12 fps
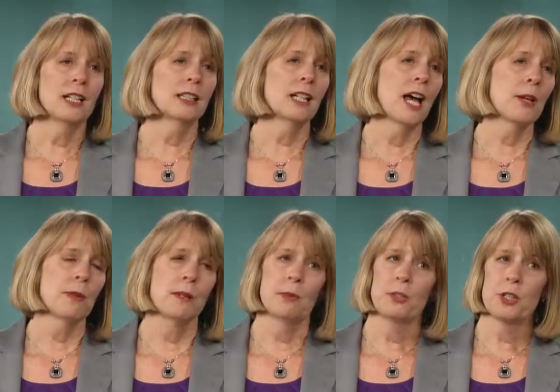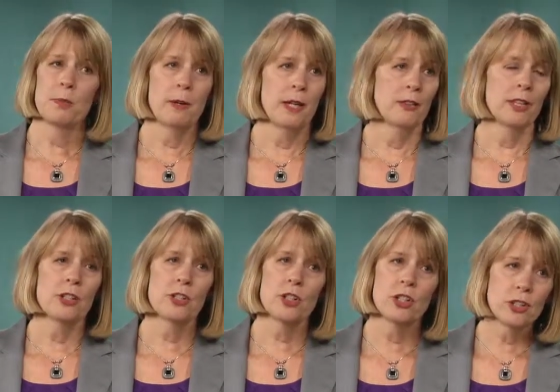lot of people just bailed. They
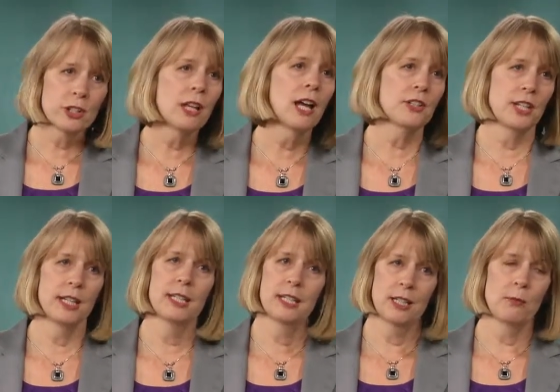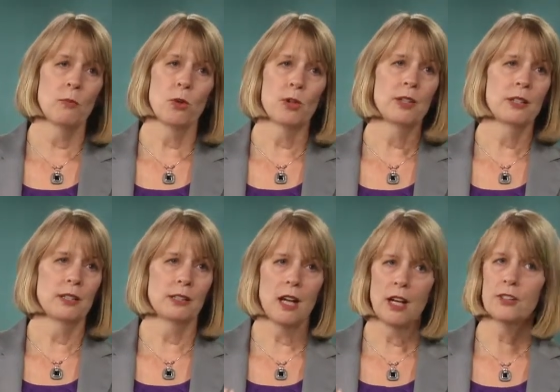just could not take it anymore. The
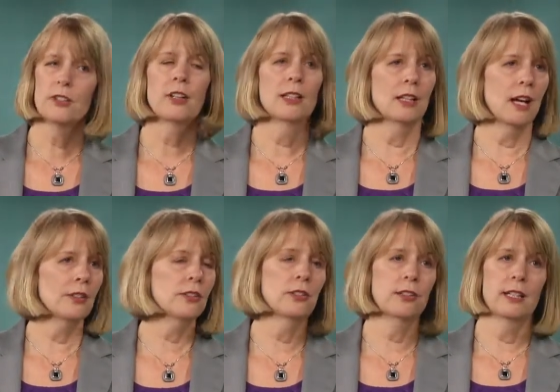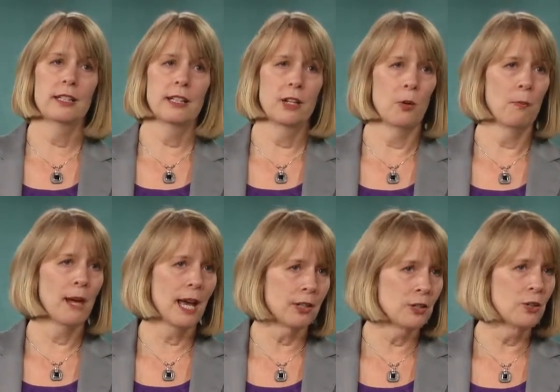losses on losses and, you know,
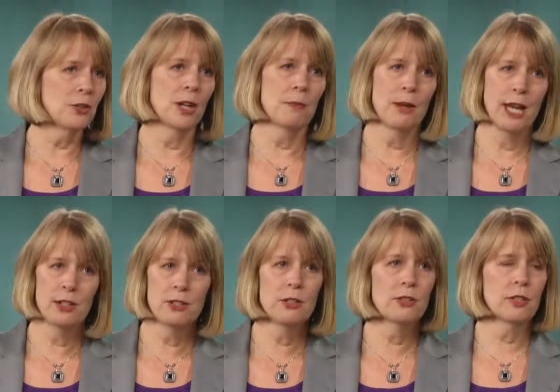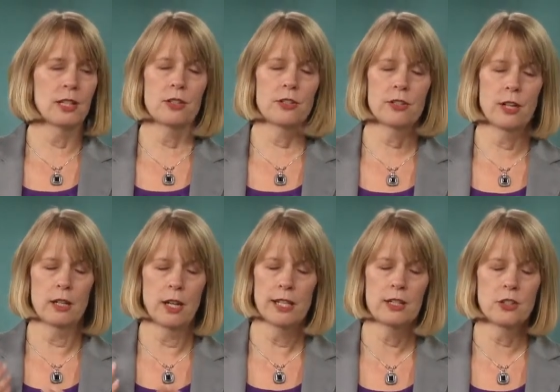bad news on bad news. And they just thought,
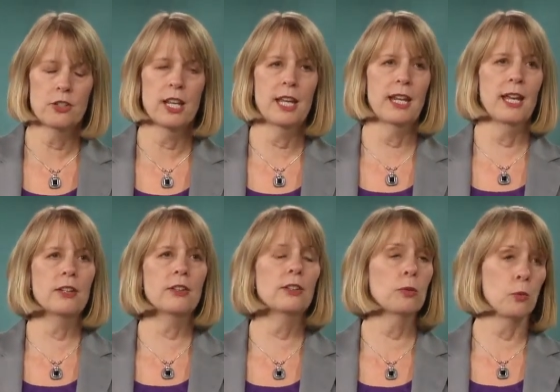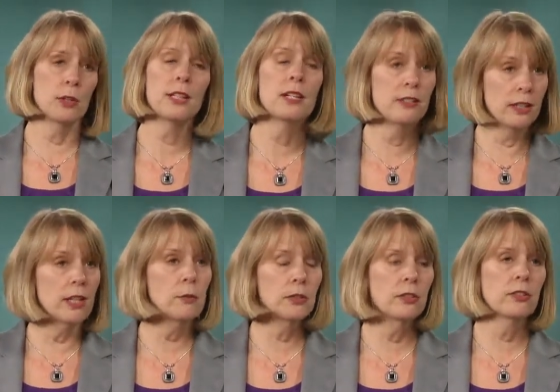I just can't handle this. Well, what they
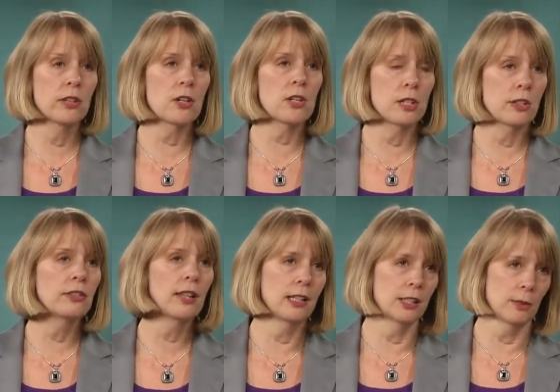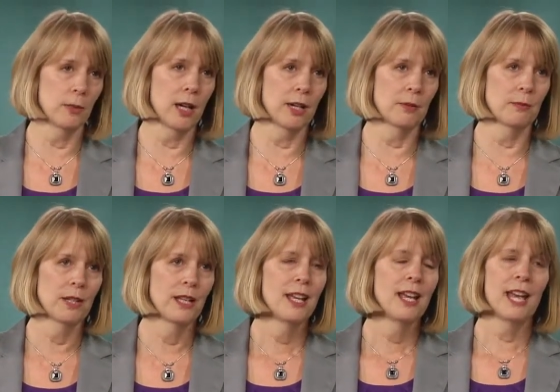did was essentially sell at the bottom.
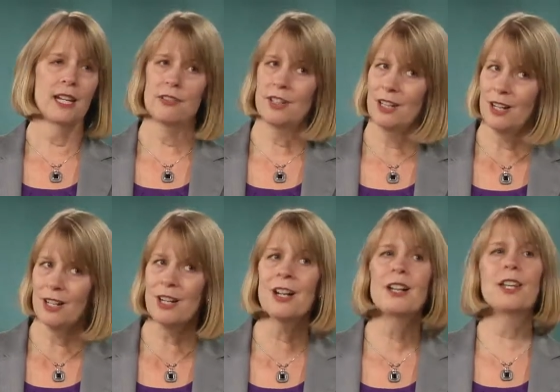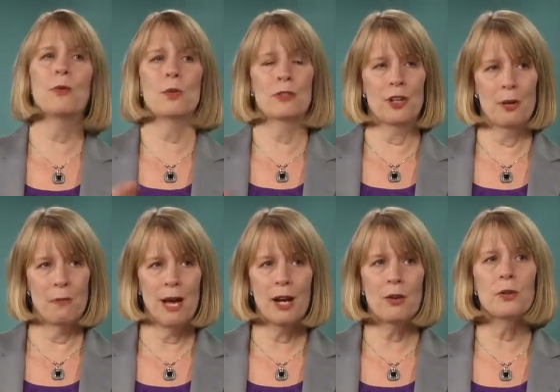And if they'd hung on, they would have come
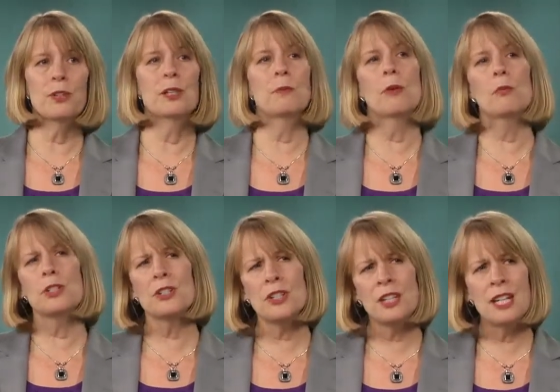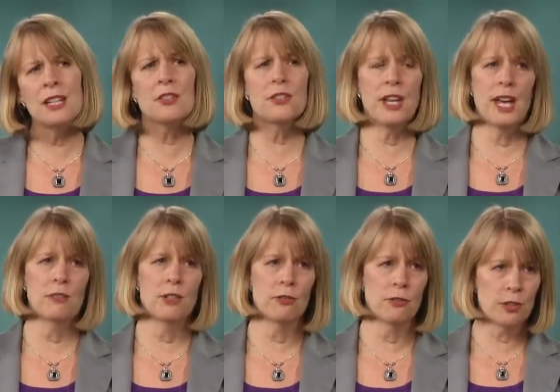back with it. But what you need is to have
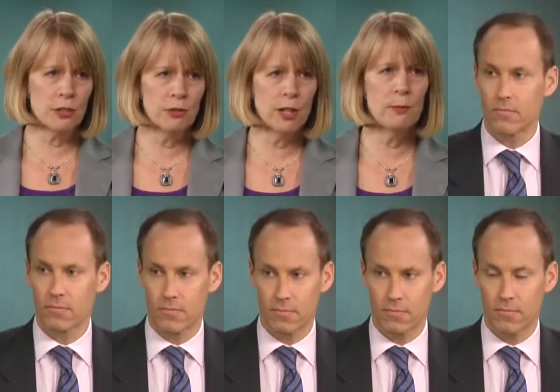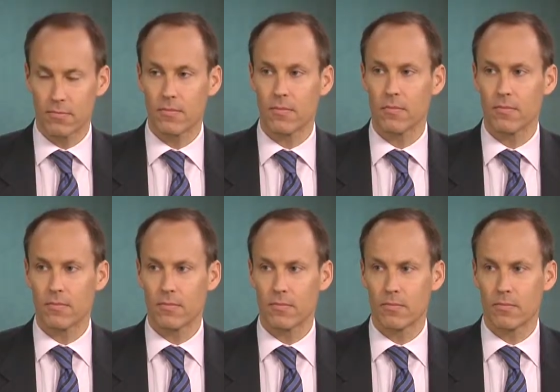a diversified portfolio with some